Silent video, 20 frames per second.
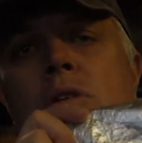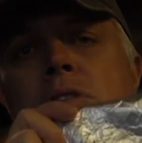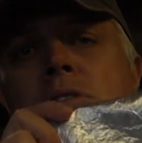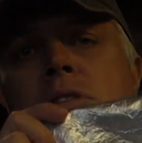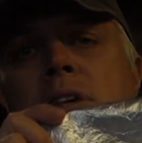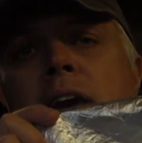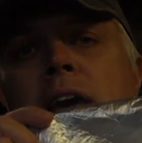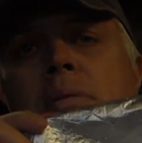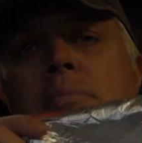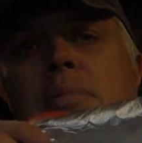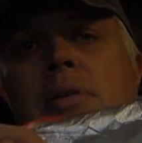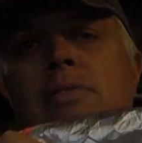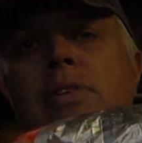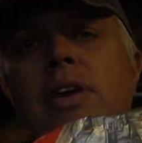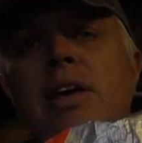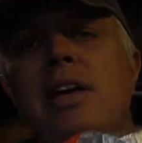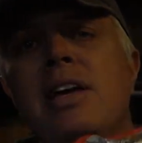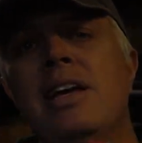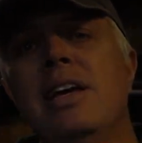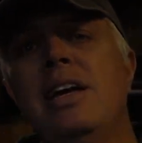Escape
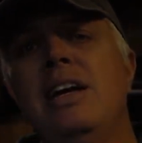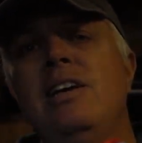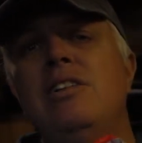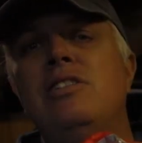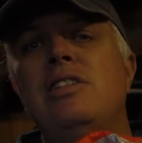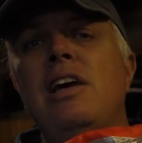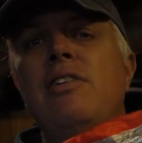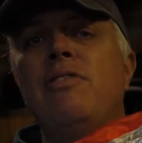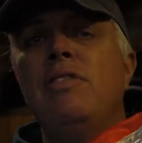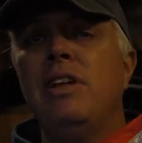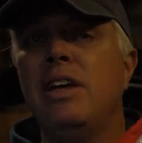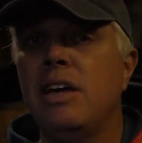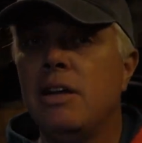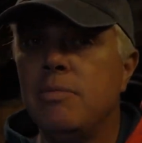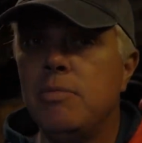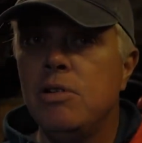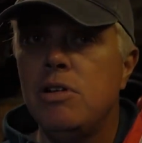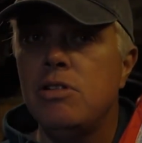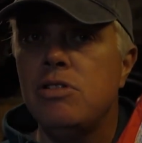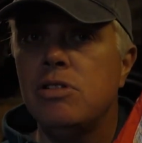bivy it's definitely an
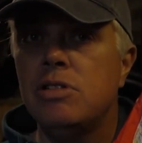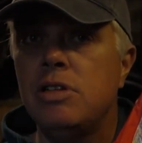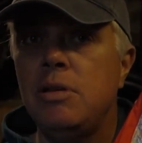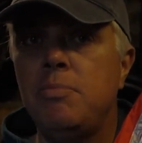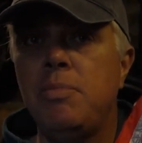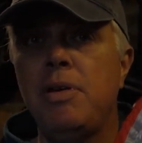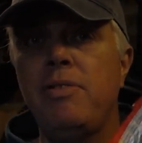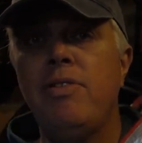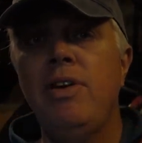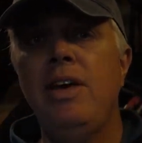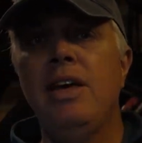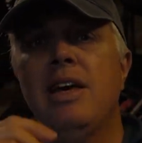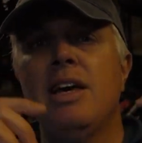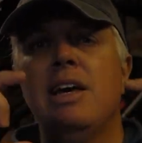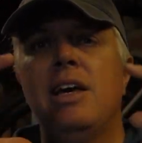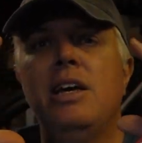emergency bivy